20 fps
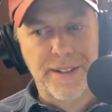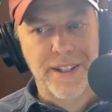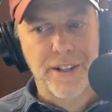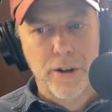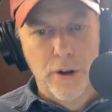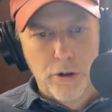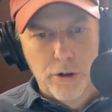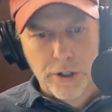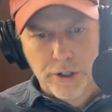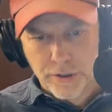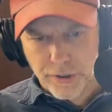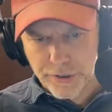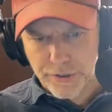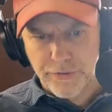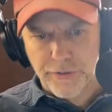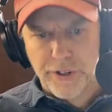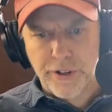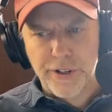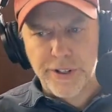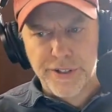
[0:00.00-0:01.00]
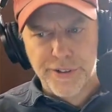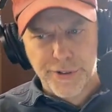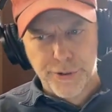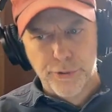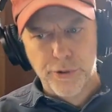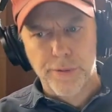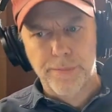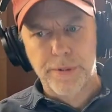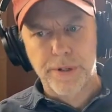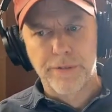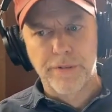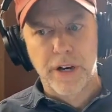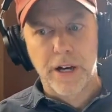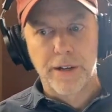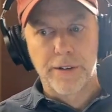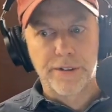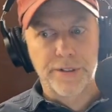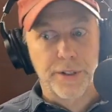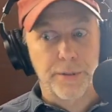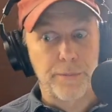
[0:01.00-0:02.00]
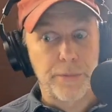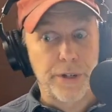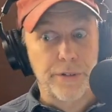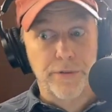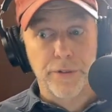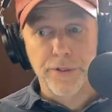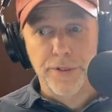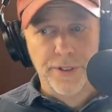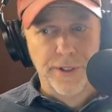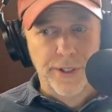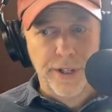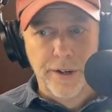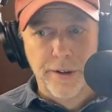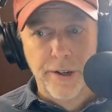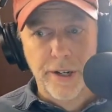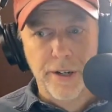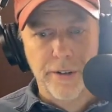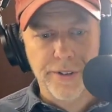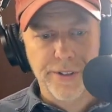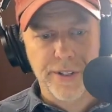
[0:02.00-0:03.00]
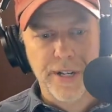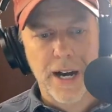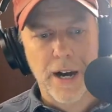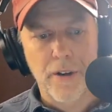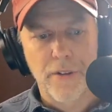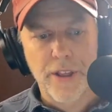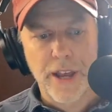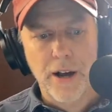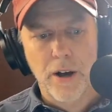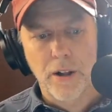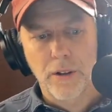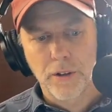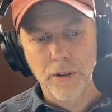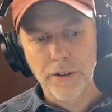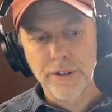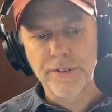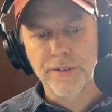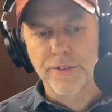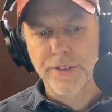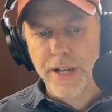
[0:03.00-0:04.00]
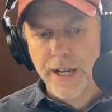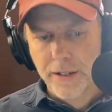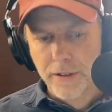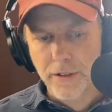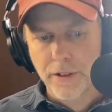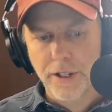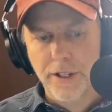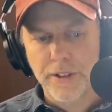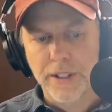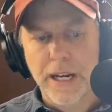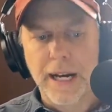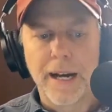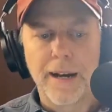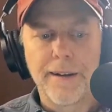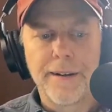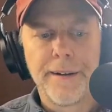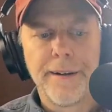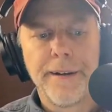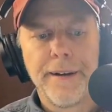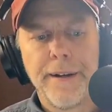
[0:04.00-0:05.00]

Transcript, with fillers: The article is very descriptive on some different scenarios and how they all look. So take a look at that.